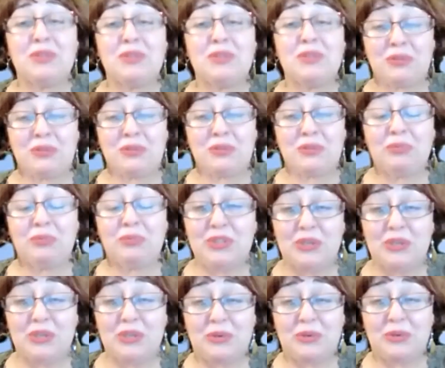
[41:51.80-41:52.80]

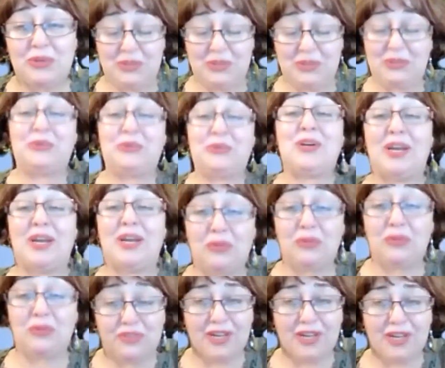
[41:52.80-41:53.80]
between your kind
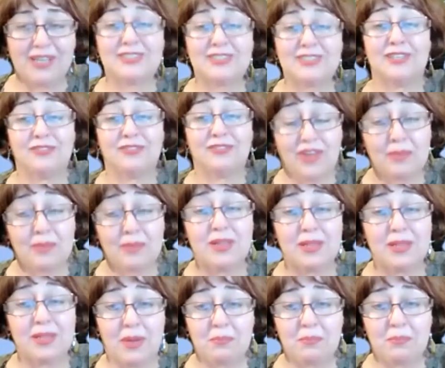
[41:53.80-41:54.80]
of friends and family
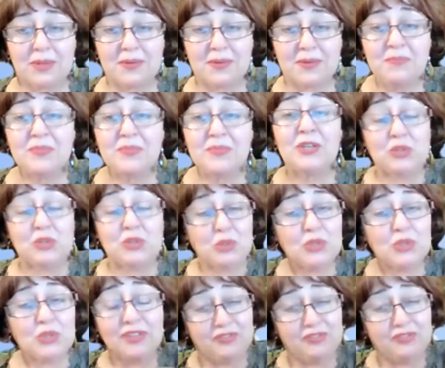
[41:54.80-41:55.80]
member. Don't
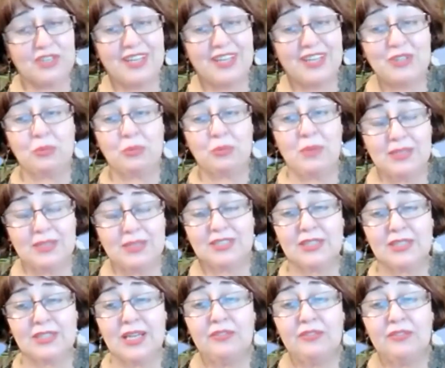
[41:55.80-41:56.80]
afraid to make this
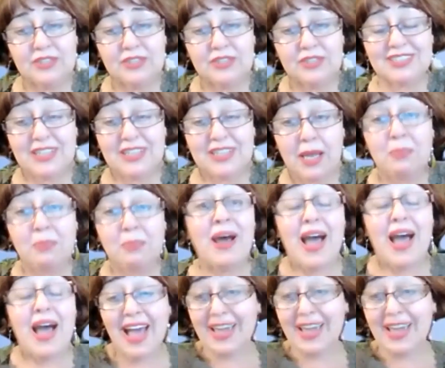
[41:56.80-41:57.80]
first step.
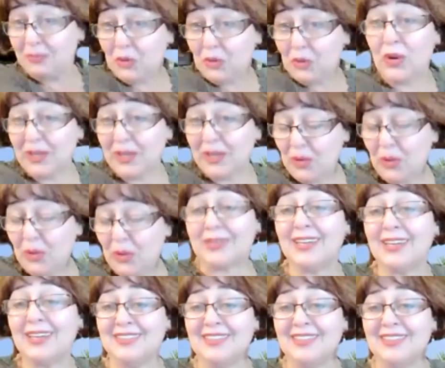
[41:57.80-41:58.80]
I'm going
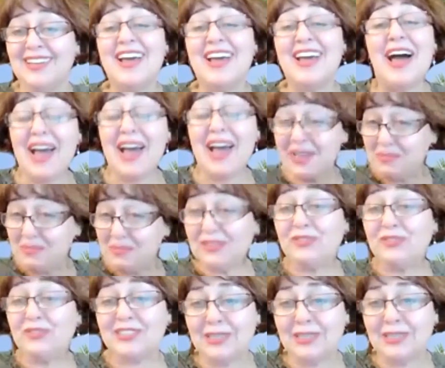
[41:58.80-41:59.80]
already. I'm
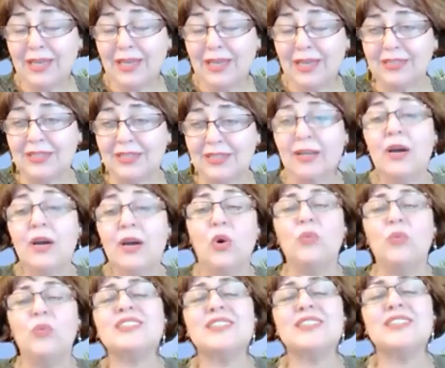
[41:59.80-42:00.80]
investigating.
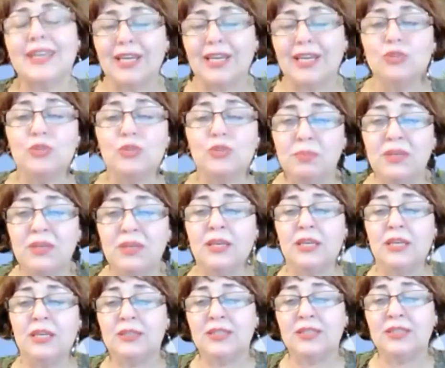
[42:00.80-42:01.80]
Obviously, I cannot be
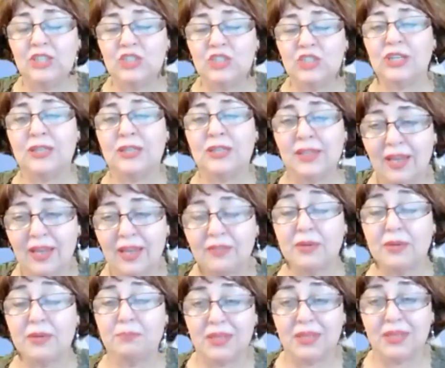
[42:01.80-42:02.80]
in each and
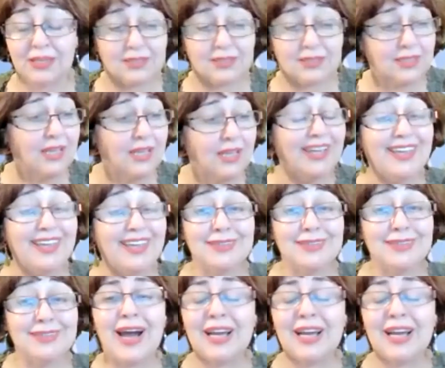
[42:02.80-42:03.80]
every place.
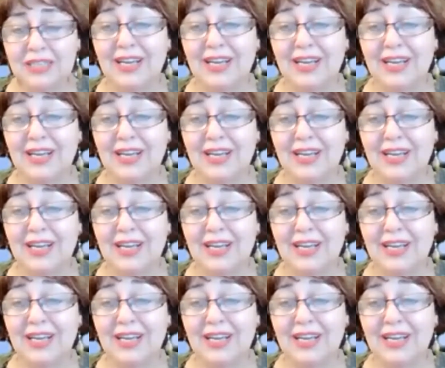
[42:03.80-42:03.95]
In other